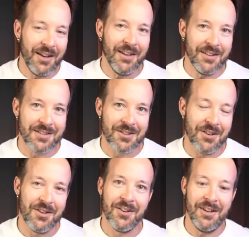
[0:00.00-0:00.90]

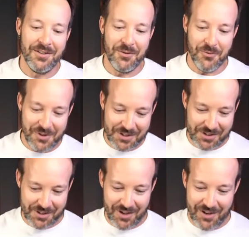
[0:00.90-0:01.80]
intro and the
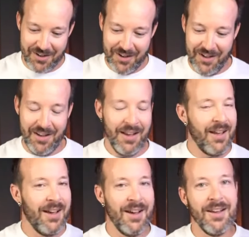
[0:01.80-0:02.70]
restart
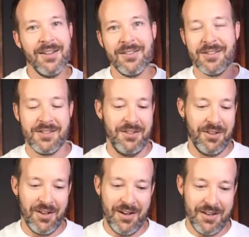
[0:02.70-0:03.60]
and just
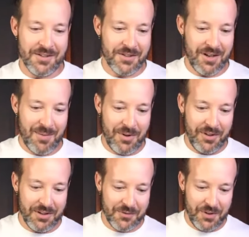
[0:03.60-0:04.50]
looking on Instagram. I
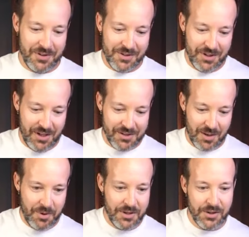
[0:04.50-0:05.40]
think it's fun just to catch
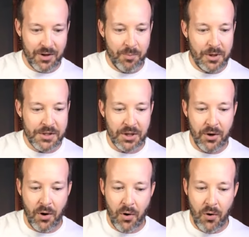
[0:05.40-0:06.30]
up. It is a great place to
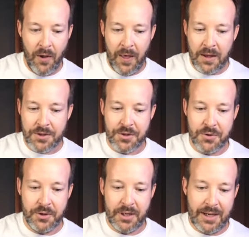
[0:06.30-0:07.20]
go
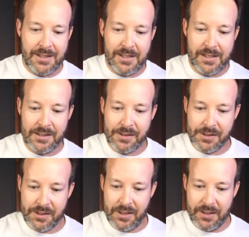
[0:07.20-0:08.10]
to get
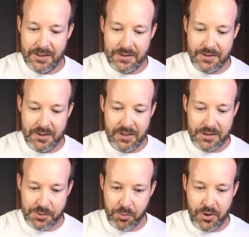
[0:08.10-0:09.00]
ideas and to get
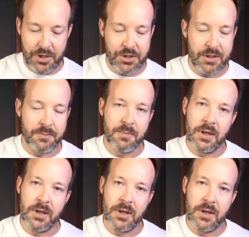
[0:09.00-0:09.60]
inspiration.